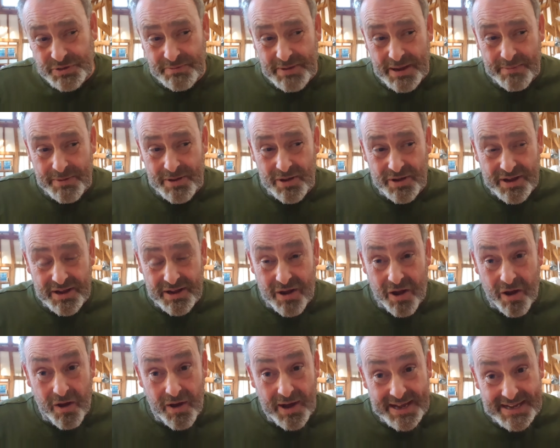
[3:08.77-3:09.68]
or maybe I can
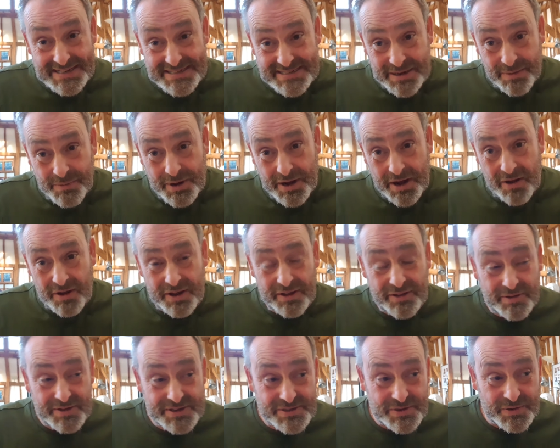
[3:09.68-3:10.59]
hire someone and I
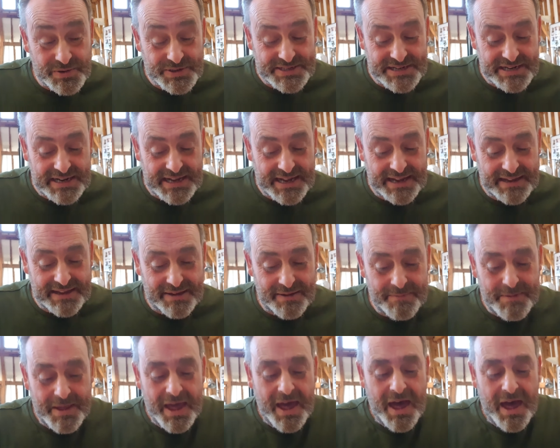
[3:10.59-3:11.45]
can do this course at a later on.